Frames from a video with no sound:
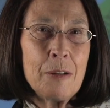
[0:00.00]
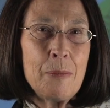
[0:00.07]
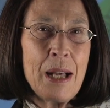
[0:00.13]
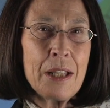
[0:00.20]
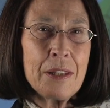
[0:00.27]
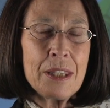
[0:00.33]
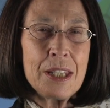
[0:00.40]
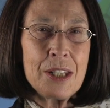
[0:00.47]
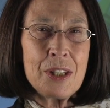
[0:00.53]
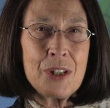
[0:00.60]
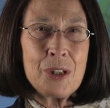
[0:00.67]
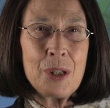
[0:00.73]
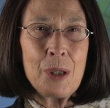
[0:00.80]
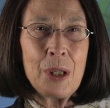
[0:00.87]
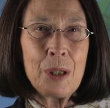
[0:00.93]
about
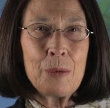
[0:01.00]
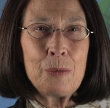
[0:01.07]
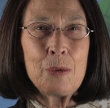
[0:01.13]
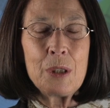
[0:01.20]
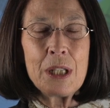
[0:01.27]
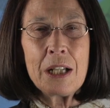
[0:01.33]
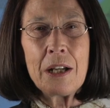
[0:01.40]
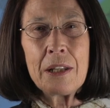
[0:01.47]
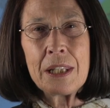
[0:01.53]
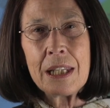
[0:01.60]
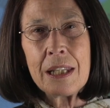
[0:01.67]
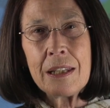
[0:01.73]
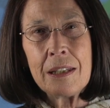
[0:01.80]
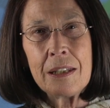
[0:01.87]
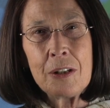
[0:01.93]
this ruling on
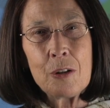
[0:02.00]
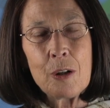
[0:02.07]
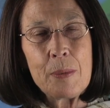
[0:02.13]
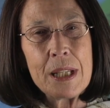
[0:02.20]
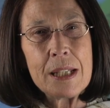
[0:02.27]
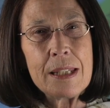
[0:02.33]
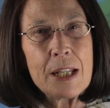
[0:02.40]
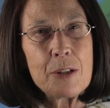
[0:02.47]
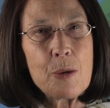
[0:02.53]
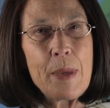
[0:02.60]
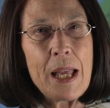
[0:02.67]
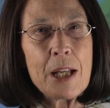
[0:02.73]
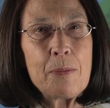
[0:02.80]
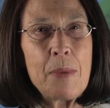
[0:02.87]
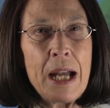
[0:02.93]
the European Central
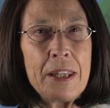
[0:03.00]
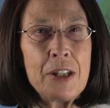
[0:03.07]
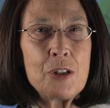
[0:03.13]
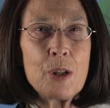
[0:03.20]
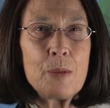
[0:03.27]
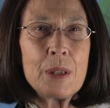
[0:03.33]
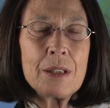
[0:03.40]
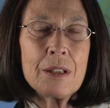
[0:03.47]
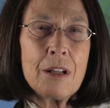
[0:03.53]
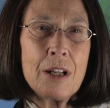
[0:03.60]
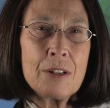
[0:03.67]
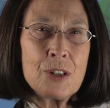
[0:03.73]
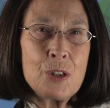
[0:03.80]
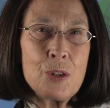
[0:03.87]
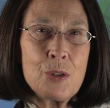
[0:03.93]
Bank by the German
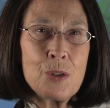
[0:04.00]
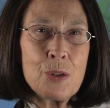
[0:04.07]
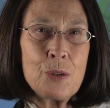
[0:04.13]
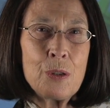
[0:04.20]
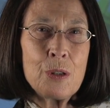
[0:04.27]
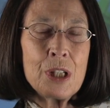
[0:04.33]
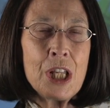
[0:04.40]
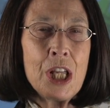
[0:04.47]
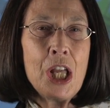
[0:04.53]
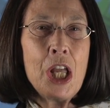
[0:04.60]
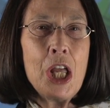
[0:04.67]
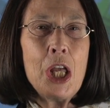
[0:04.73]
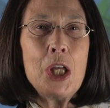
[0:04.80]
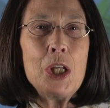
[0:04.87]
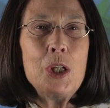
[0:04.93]
Constitutional Court,
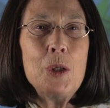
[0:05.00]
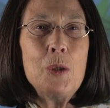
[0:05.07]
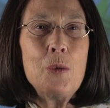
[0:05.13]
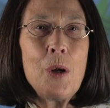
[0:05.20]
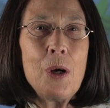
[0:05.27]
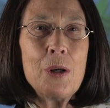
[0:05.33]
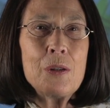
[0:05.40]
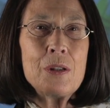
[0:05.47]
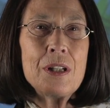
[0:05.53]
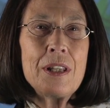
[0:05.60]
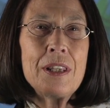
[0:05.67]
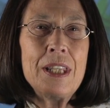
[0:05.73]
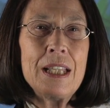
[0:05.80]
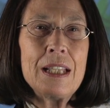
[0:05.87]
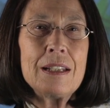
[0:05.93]
you wrote
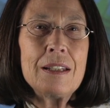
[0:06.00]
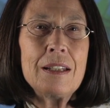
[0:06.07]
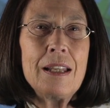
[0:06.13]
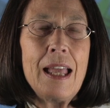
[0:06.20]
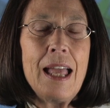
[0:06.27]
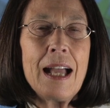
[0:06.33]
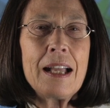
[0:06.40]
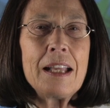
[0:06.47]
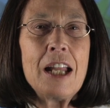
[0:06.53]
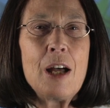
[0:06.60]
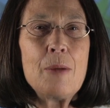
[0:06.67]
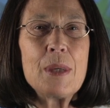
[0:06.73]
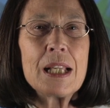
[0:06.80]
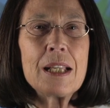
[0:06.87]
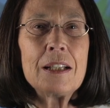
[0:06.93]
that
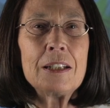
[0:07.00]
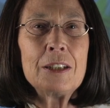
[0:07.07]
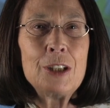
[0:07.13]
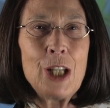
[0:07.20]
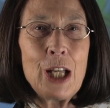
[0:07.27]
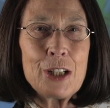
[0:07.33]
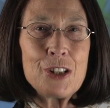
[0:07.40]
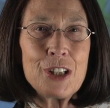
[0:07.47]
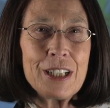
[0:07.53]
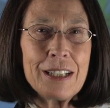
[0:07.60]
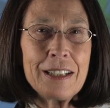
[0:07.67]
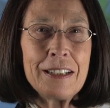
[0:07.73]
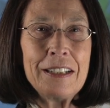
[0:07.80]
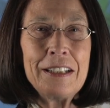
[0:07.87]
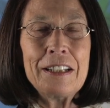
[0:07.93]
economic
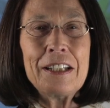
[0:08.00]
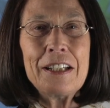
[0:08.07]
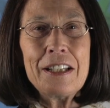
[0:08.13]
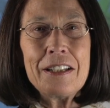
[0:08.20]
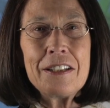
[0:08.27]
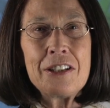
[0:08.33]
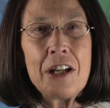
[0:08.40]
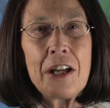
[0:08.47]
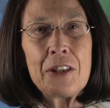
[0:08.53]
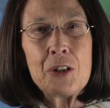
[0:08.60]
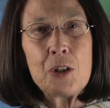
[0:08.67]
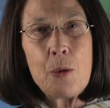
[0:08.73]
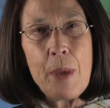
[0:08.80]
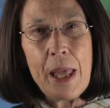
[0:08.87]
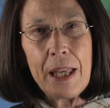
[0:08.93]
logic is not the
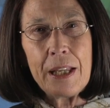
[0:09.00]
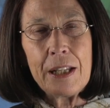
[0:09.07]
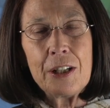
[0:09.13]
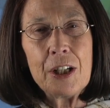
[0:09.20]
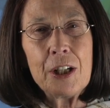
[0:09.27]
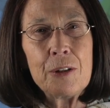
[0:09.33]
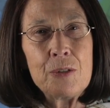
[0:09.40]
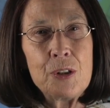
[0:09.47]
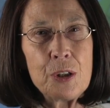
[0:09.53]
domain of